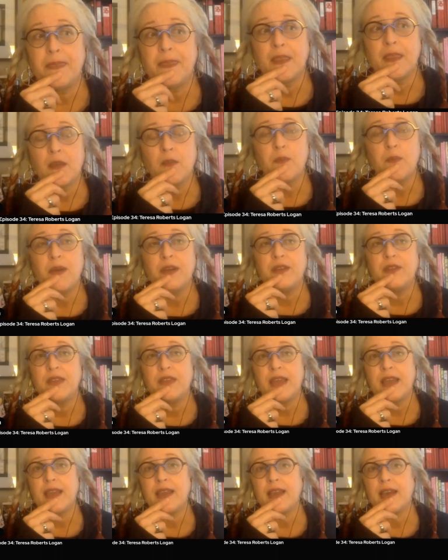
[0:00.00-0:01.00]
But
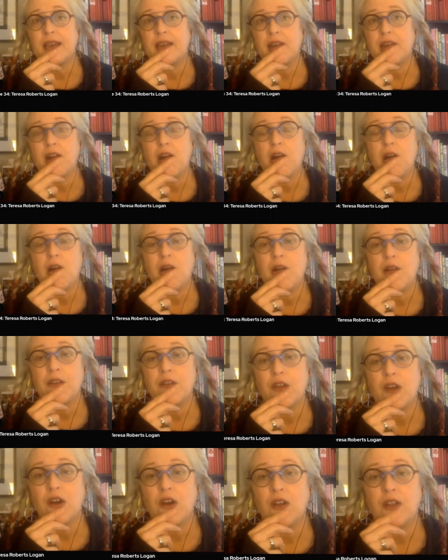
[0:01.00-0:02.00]
they get
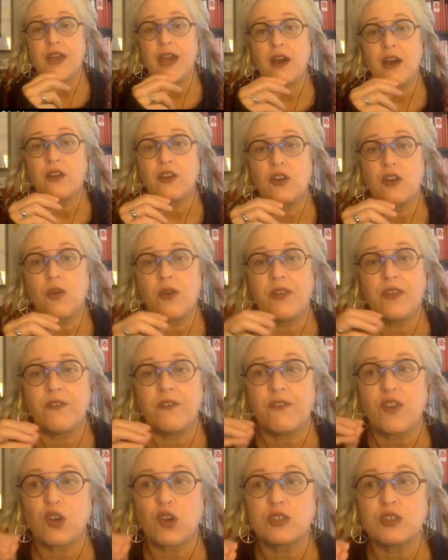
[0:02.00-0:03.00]
called out, in the
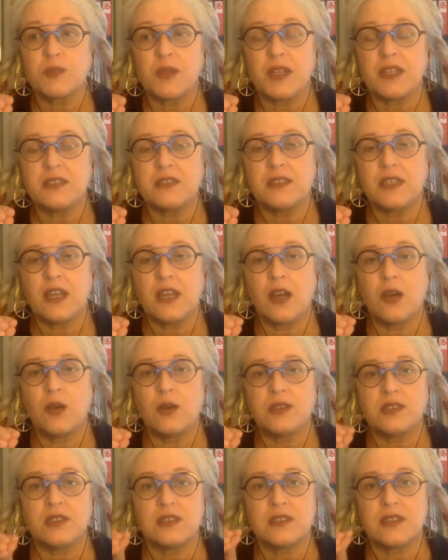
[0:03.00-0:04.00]
first place they go
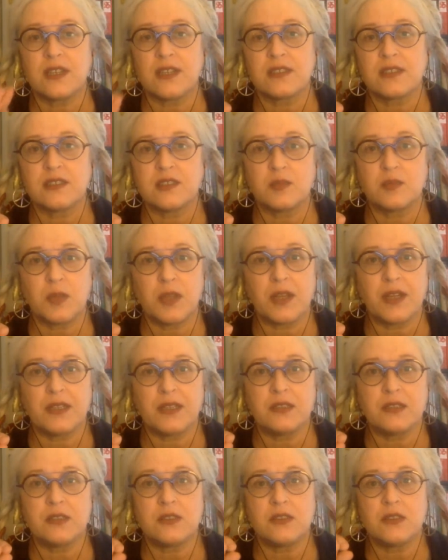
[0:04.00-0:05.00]
is a sexist
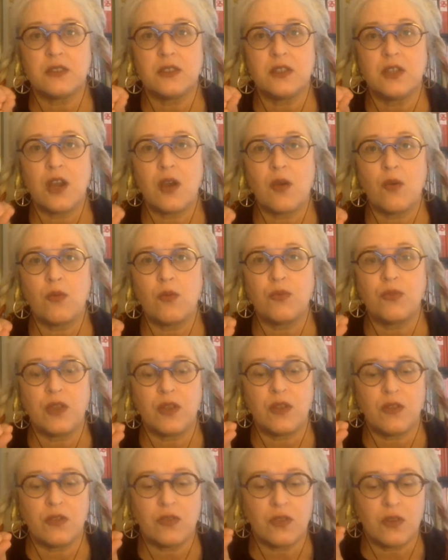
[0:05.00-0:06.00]
place.
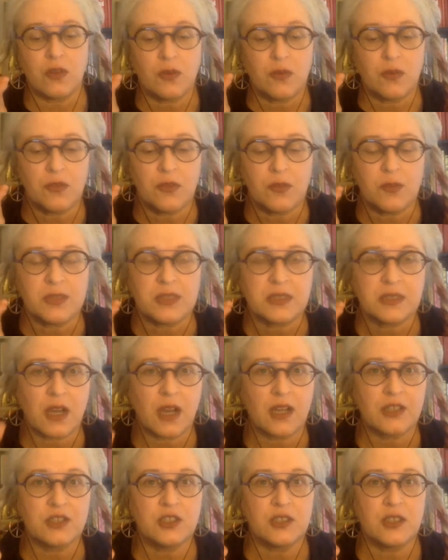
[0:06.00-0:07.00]
The
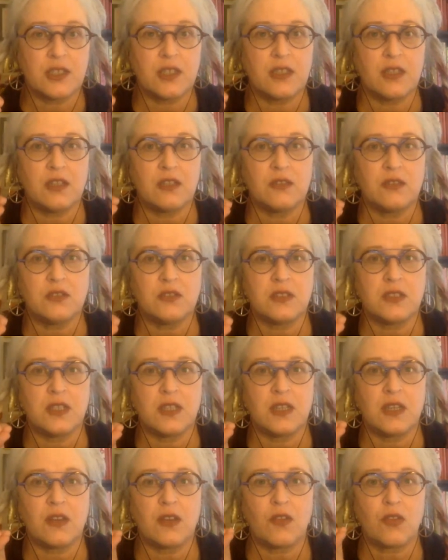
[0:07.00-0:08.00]
misogyny that you
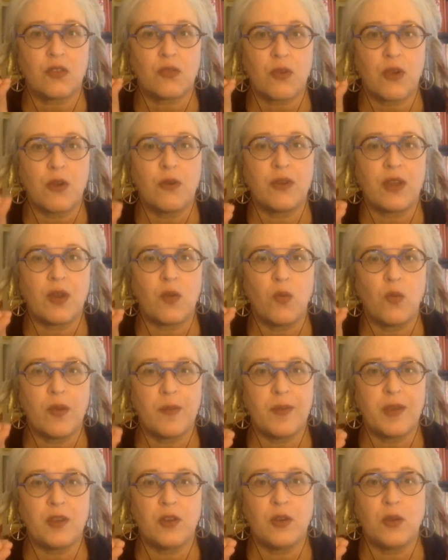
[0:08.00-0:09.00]
see thrown at
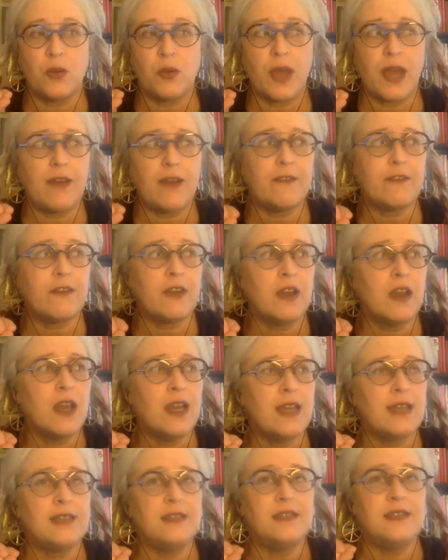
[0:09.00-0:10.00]
women who have
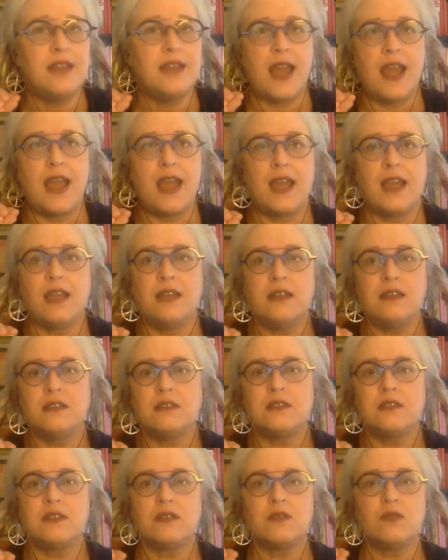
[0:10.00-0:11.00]
deigned
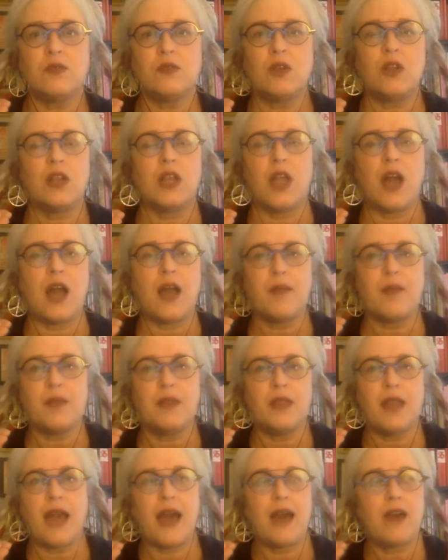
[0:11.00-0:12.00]
to climb a
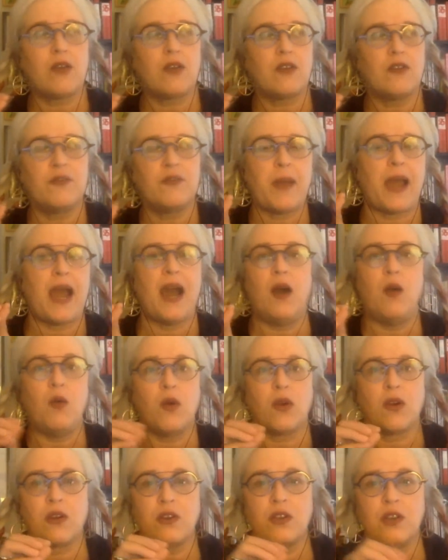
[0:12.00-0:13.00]
ladder of
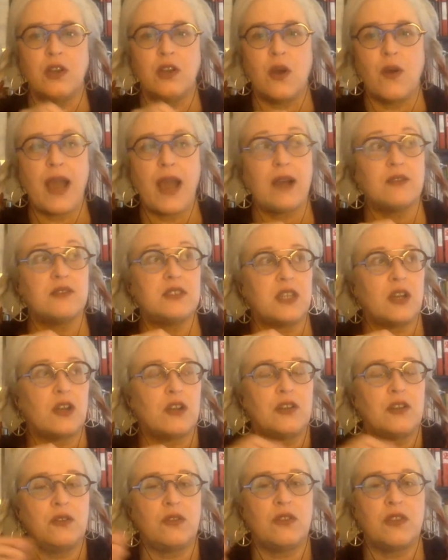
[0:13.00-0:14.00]
power. How dare
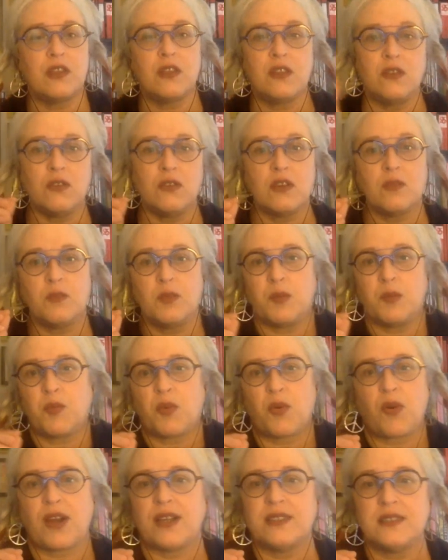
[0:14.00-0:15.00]
you think you can be
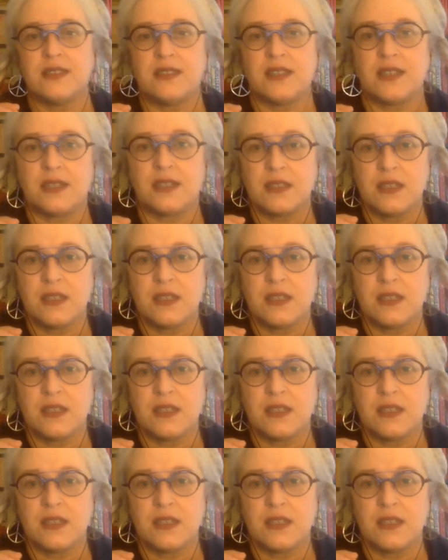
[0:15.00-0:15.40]
president?